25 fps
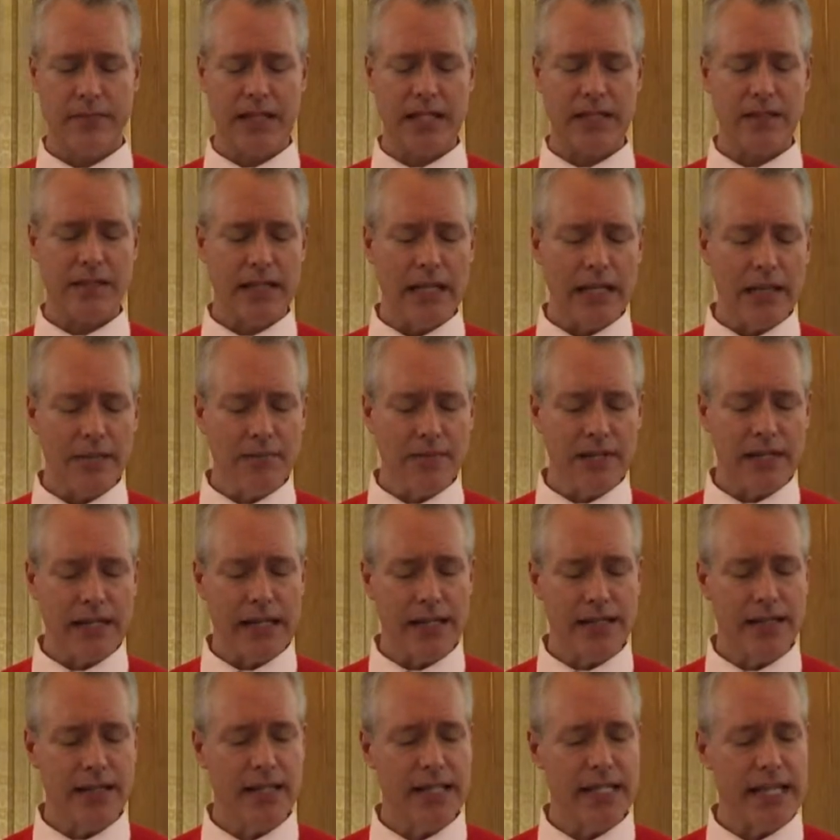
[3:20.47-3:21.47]
It seems
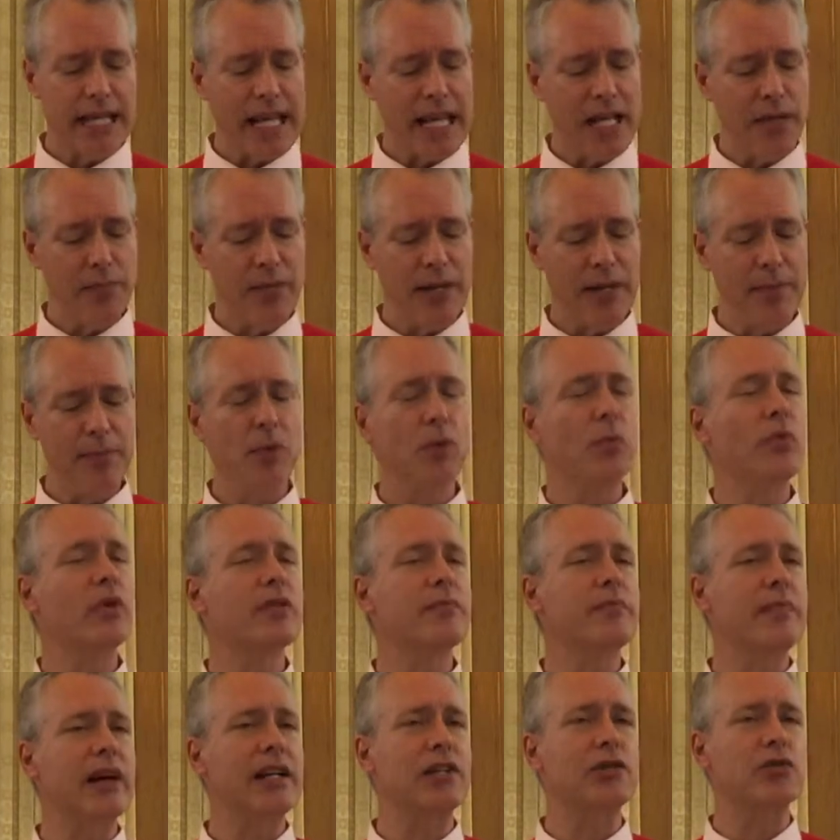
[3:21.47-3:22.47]
that today people
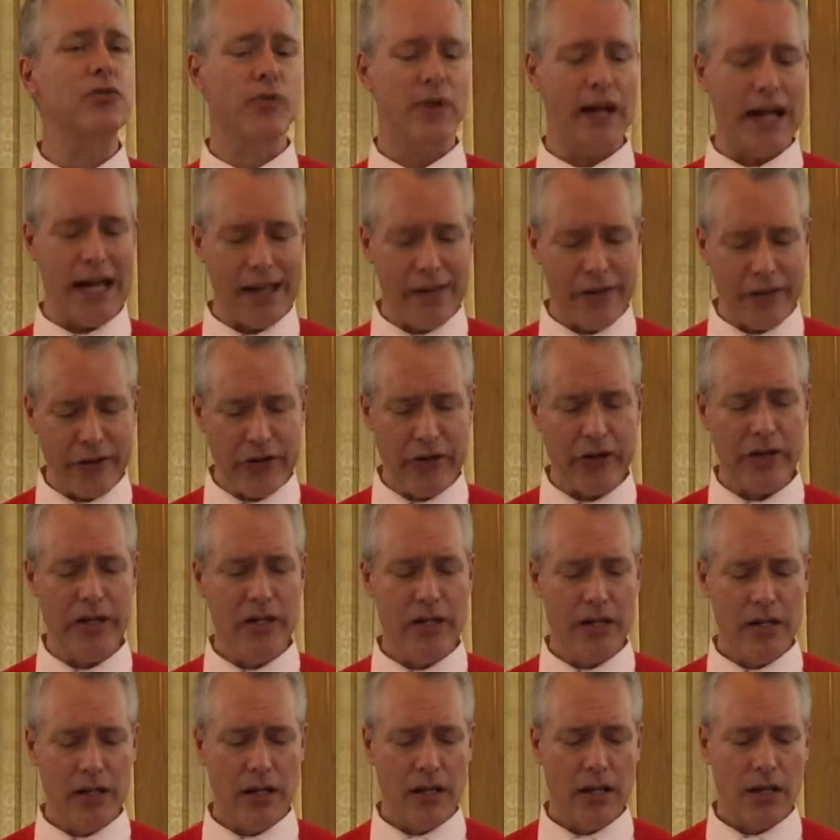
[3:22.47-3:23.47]
would much
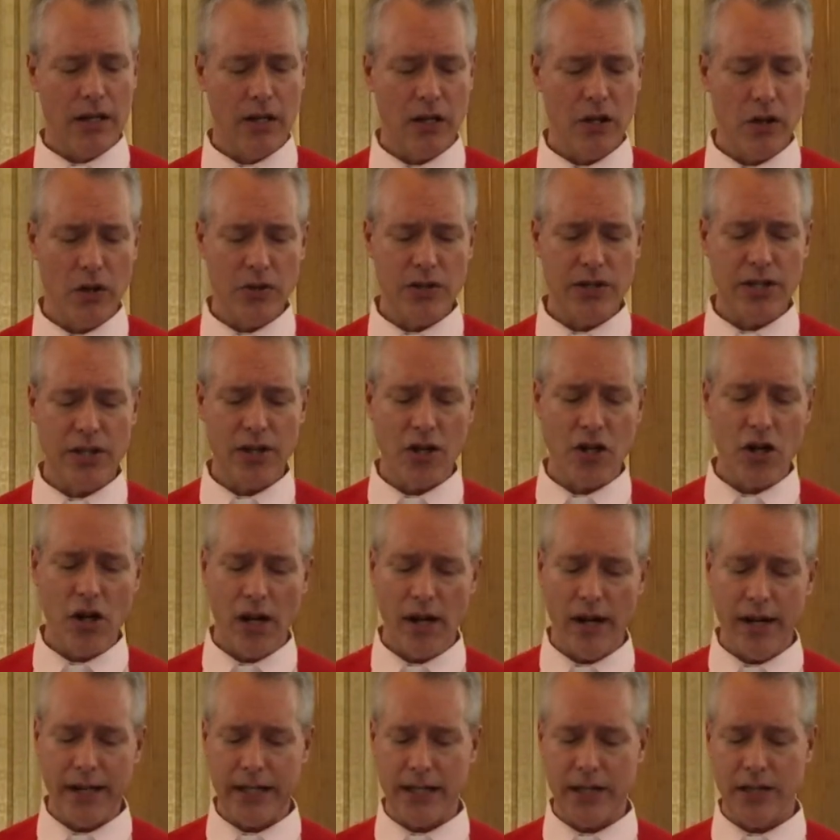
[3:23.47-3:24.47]
rather go to the
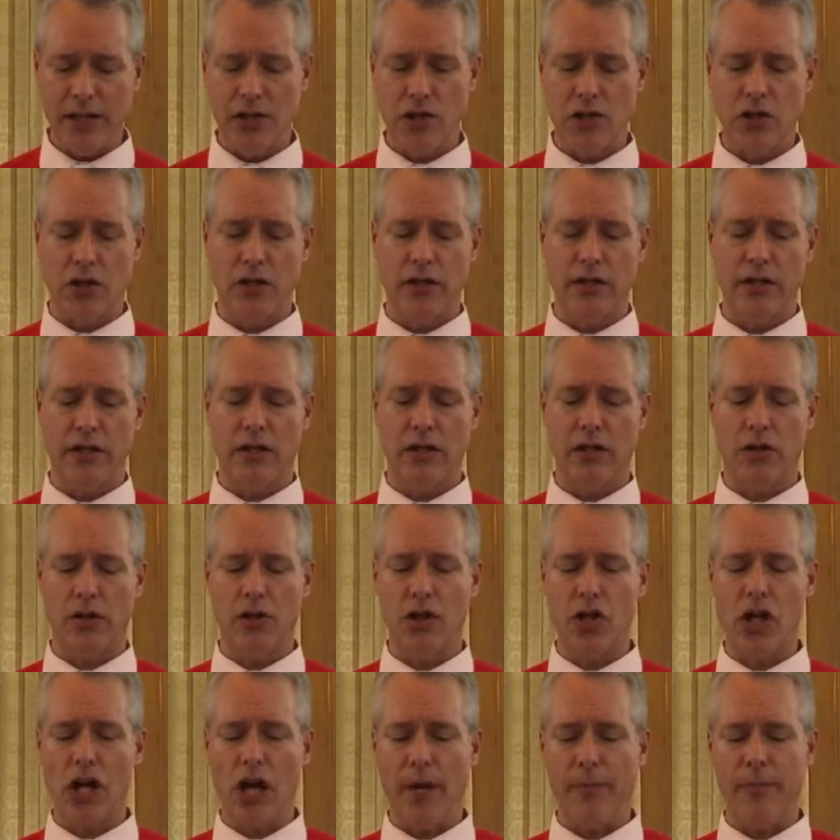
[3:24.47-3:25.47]
cottage or
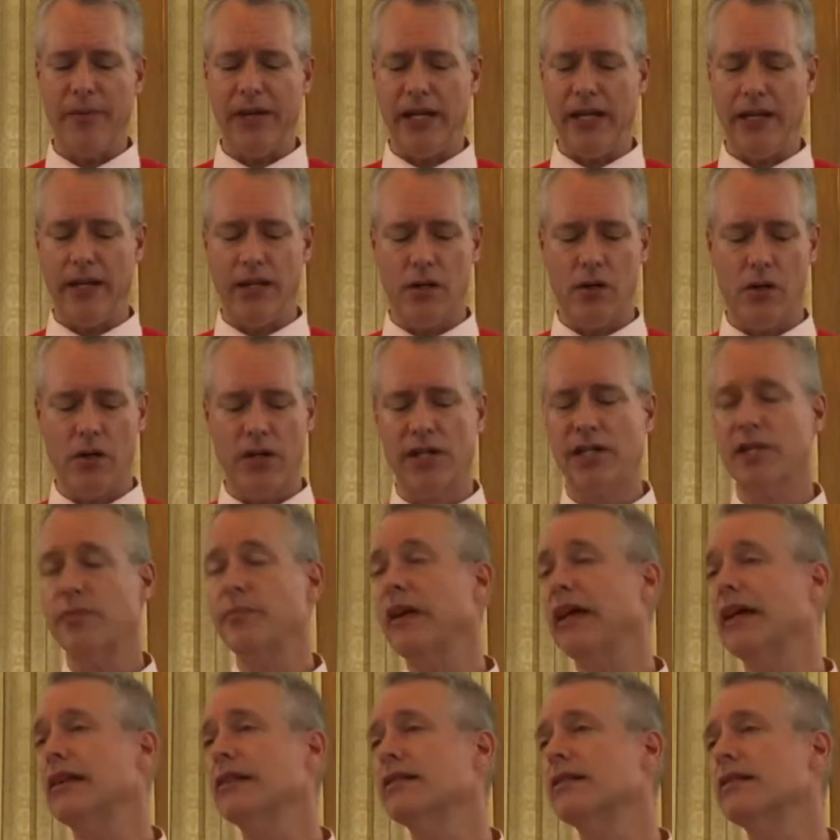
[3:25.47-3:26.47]
go shopping or
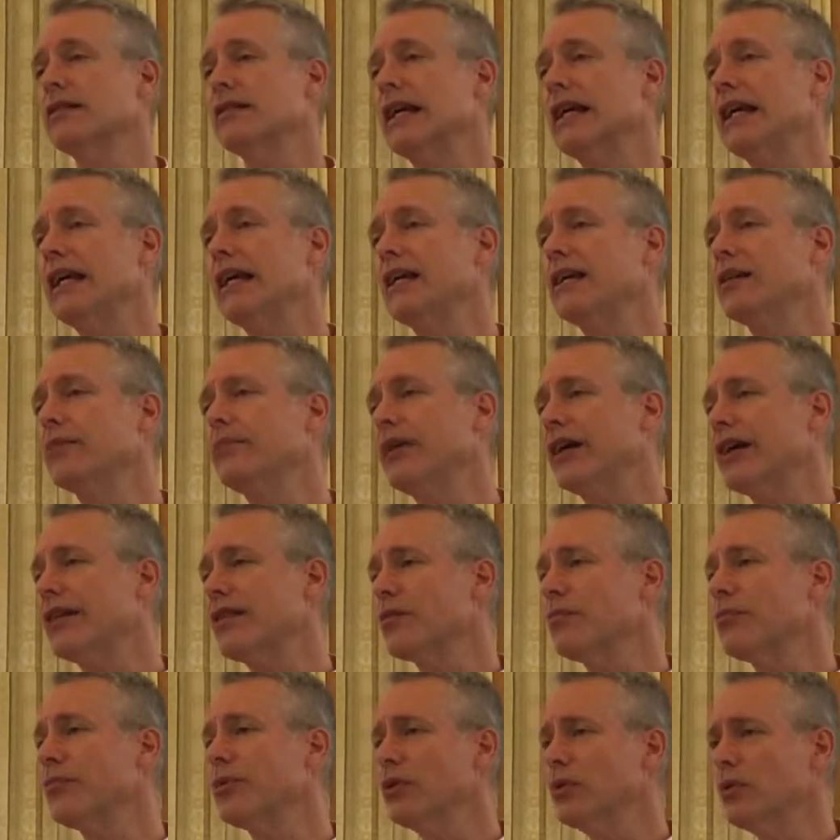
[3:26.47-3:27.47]
spend a day
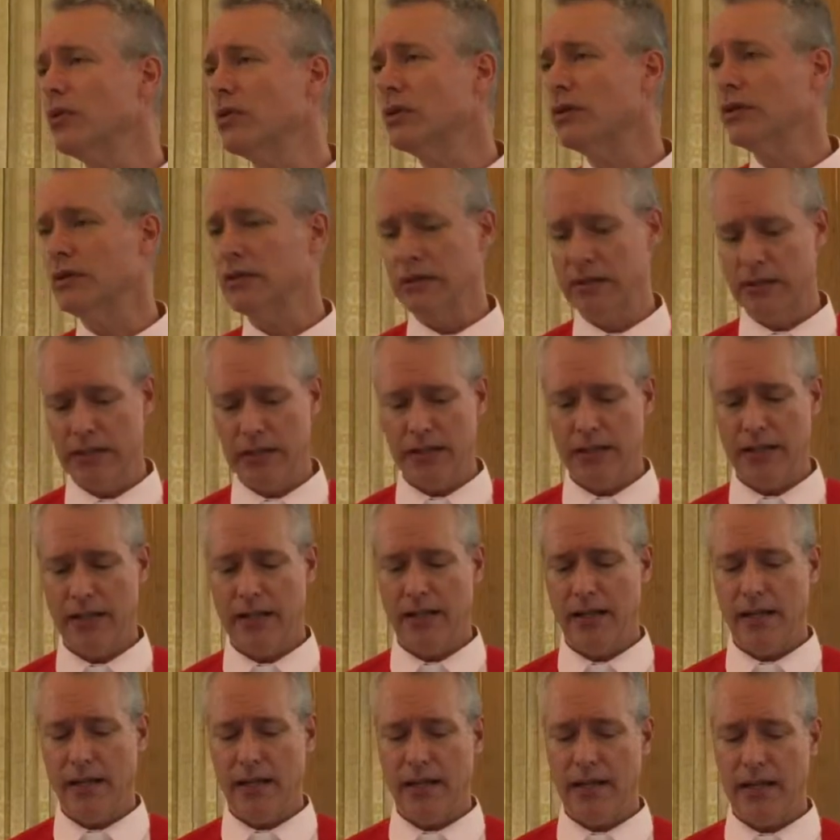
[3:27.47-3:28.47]
by the pool
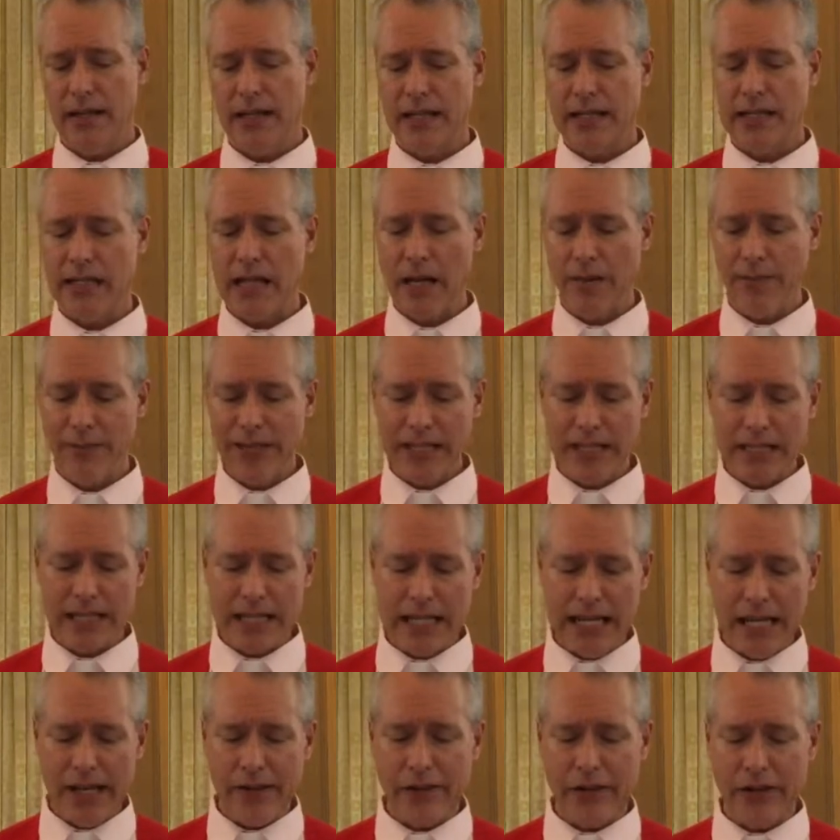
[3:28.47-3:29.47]
than coming
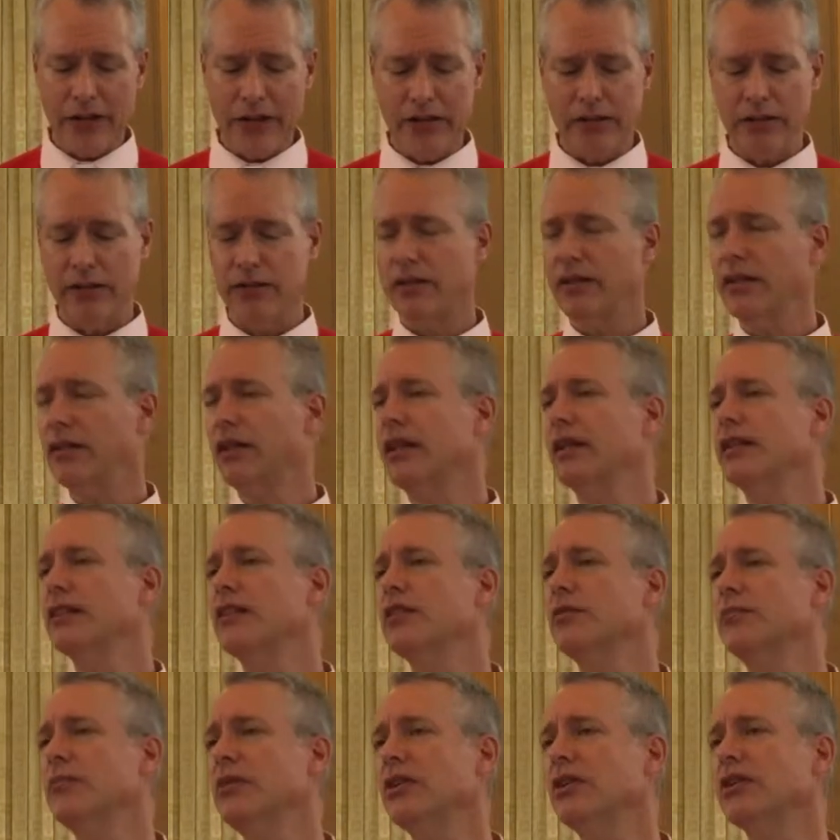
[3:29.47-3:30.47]
together in
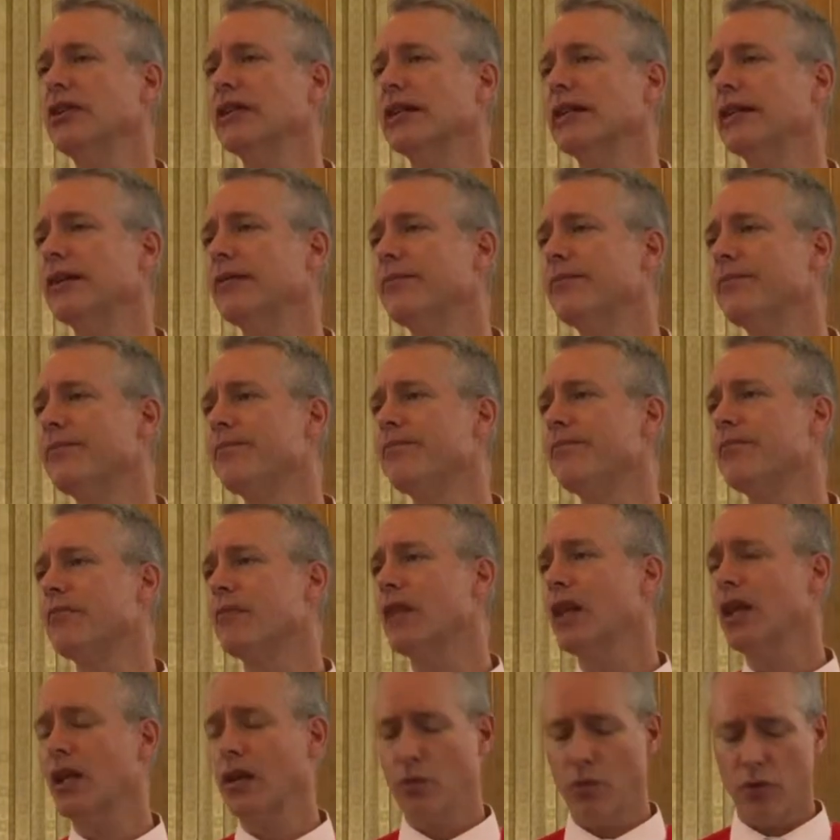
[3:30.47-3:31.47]
community
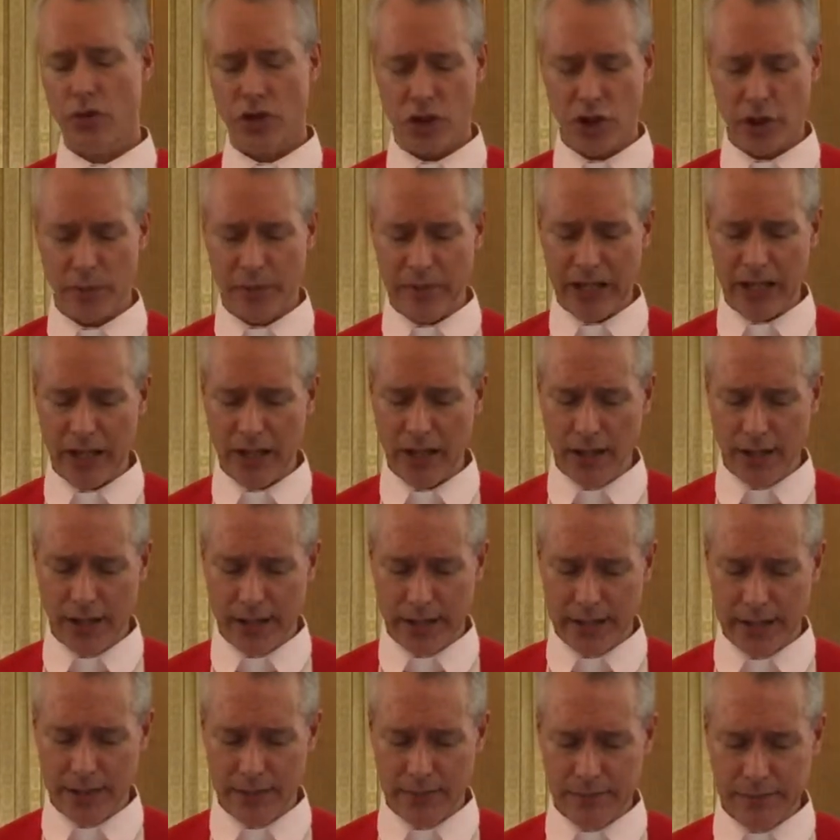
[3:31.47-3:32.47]
and worshiping
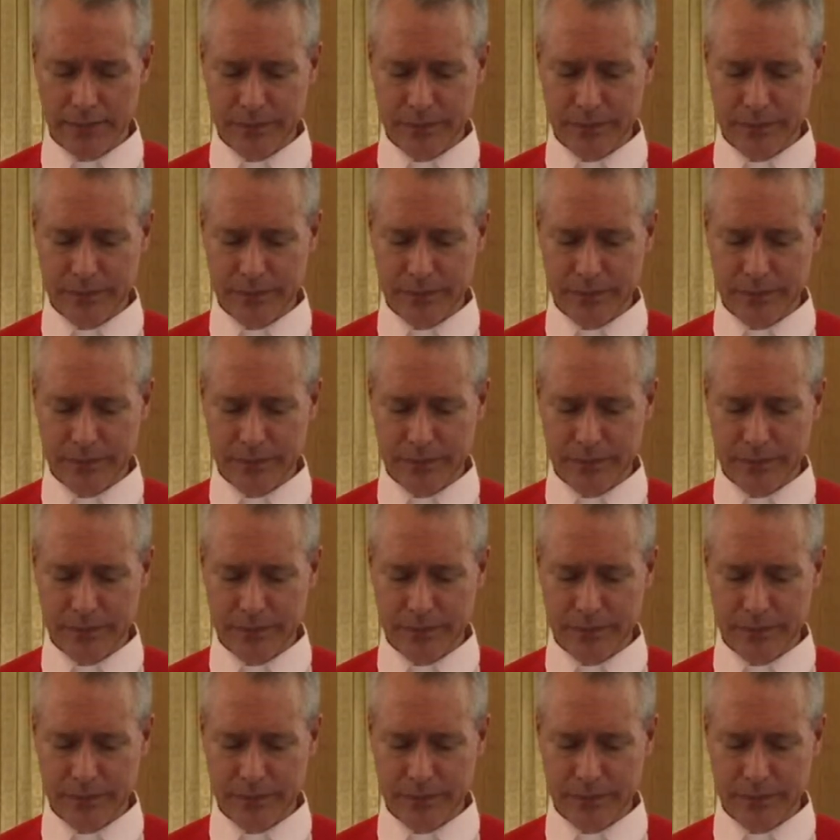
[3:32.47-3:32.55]
God.